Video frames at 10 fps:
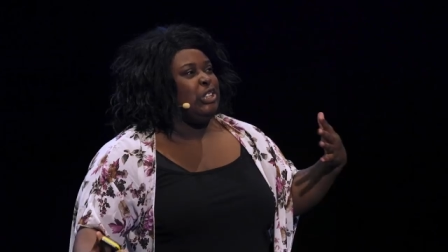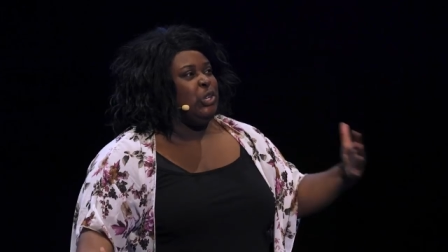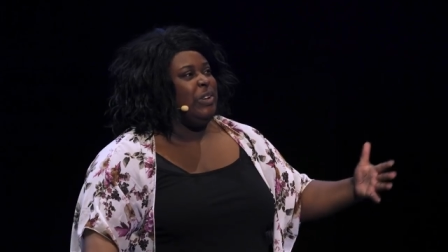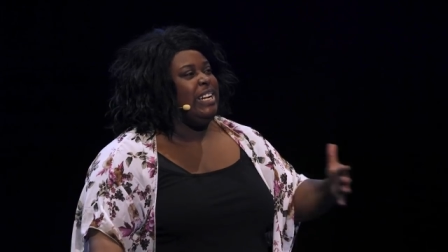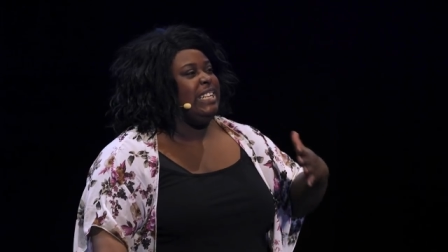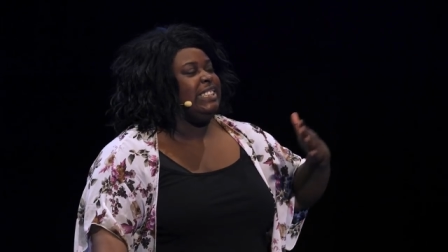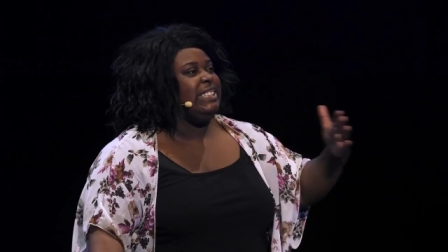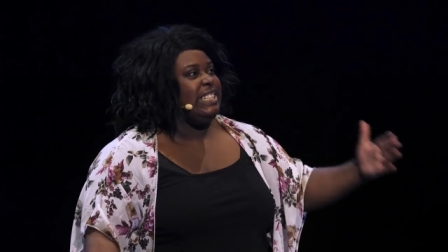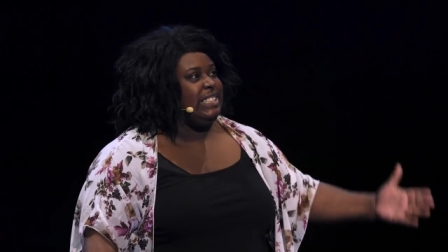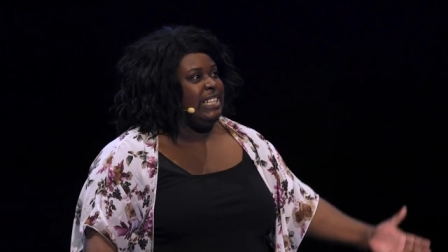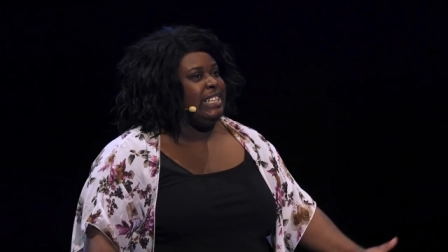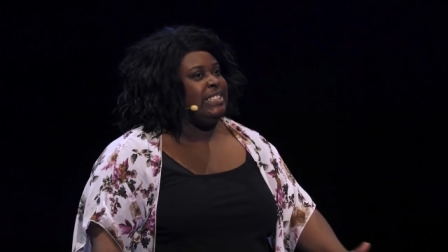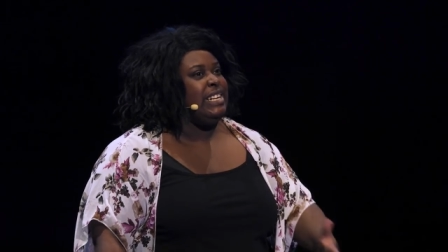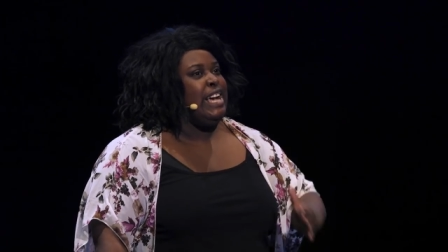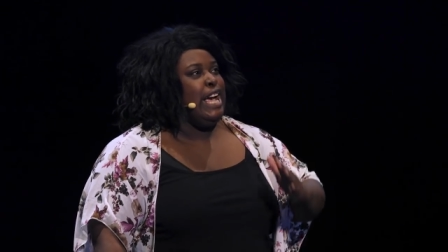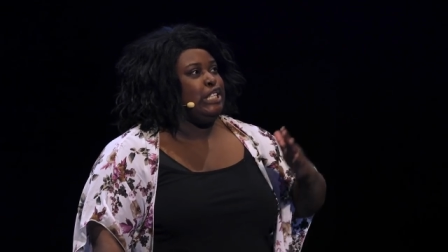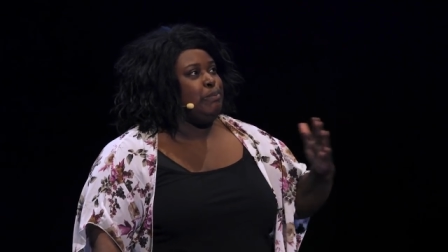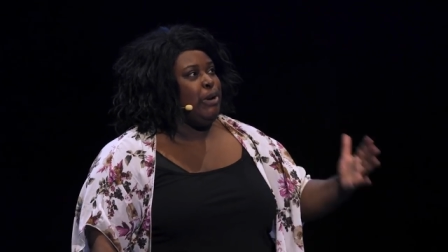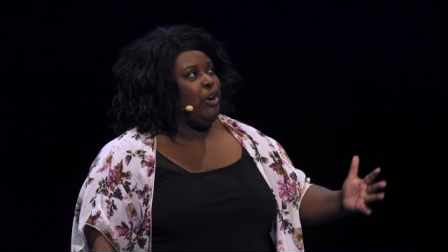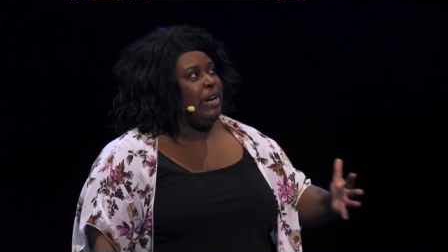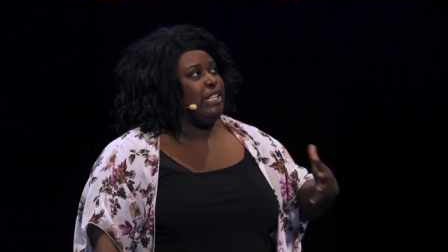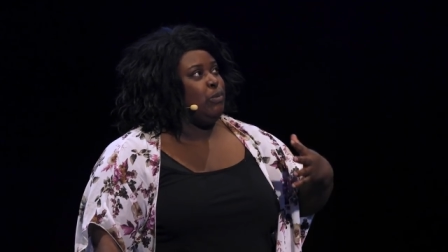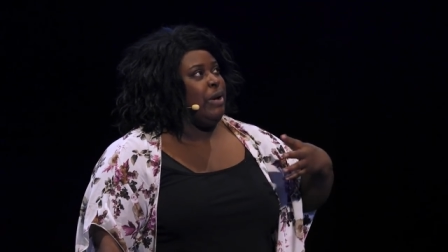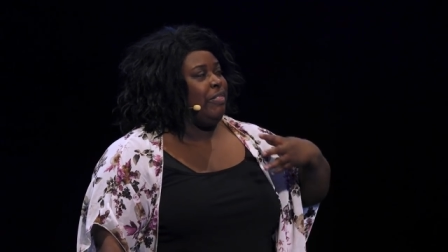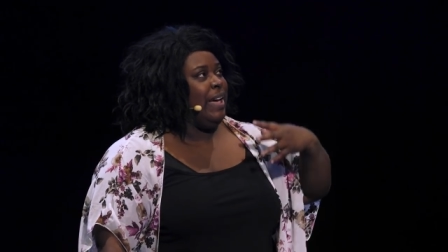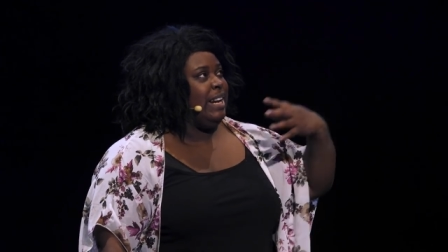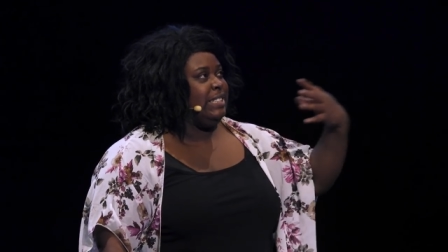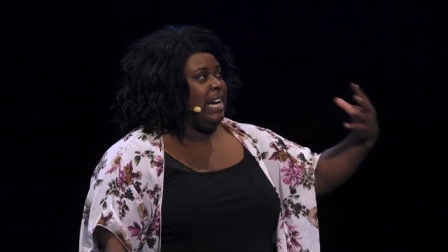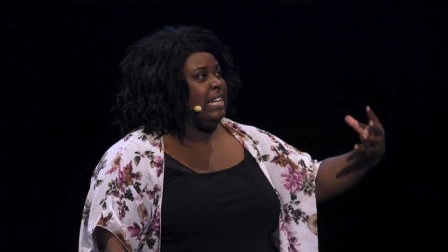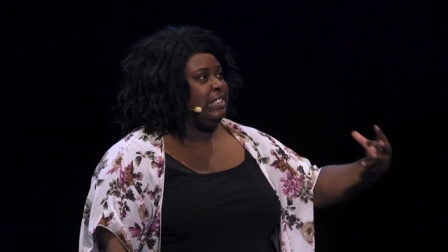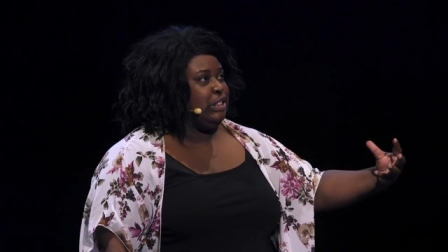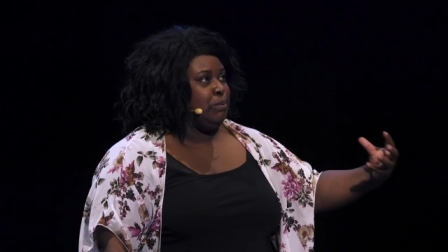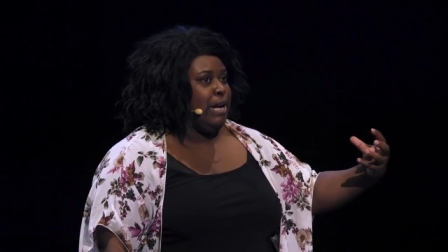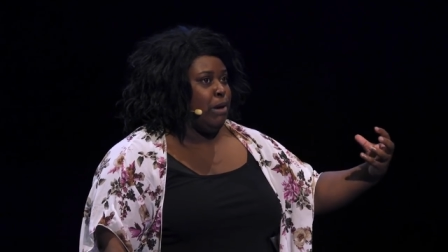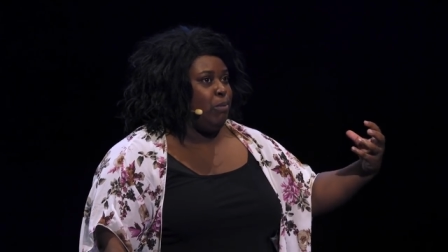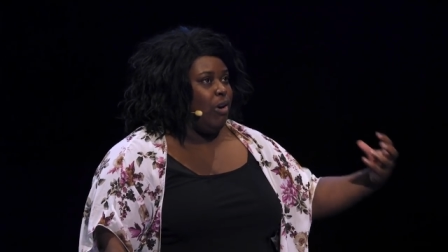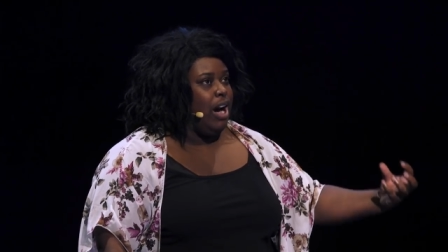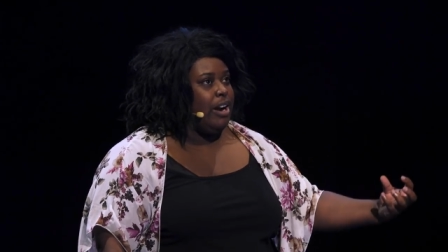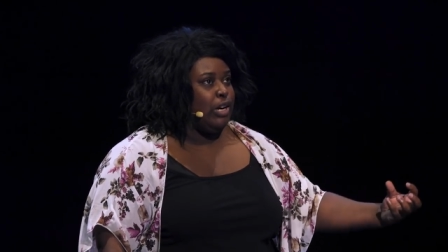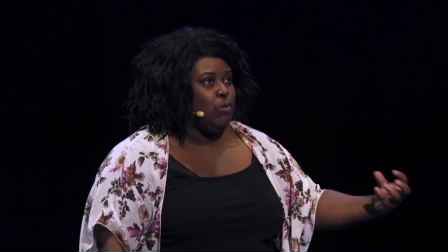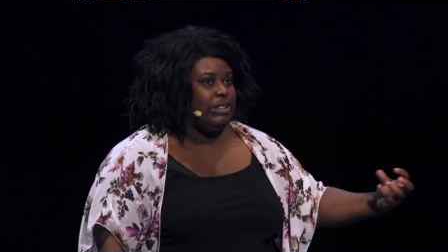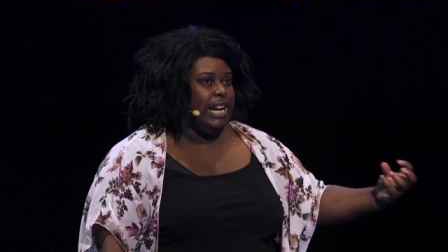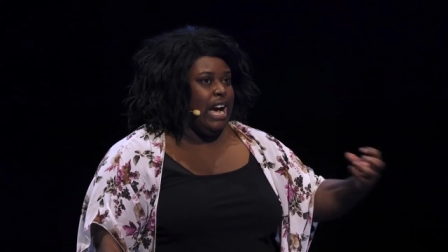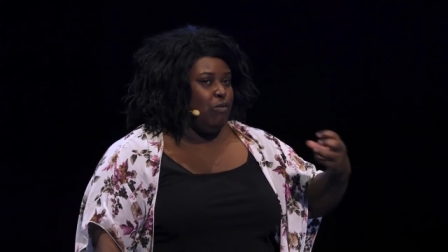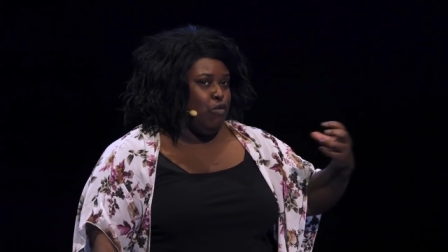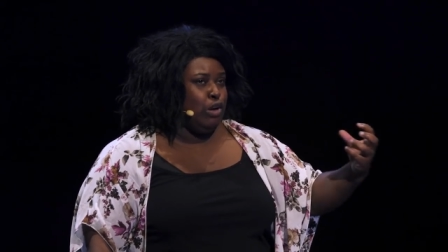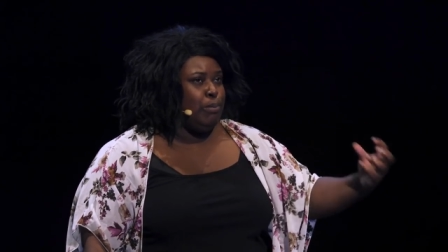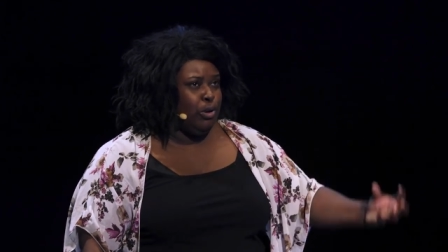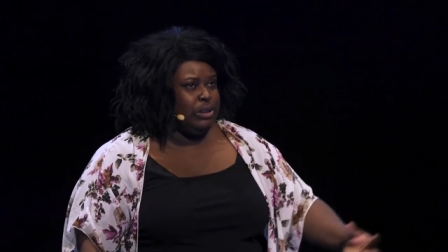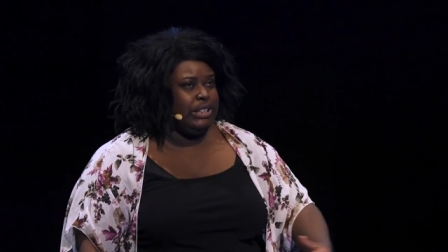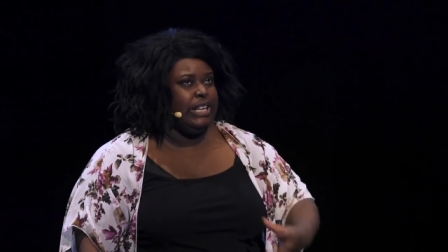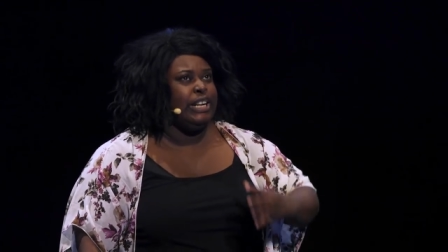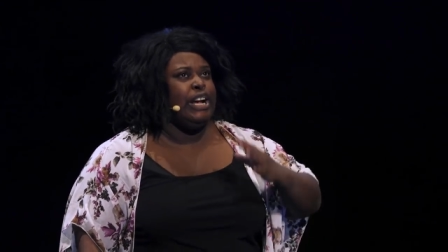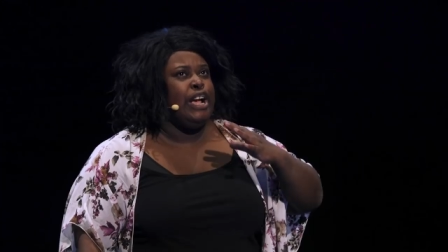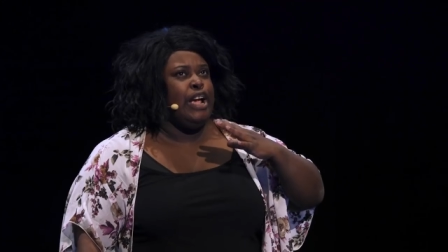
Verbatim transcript: truly consistent experience with a design system type product was to have one person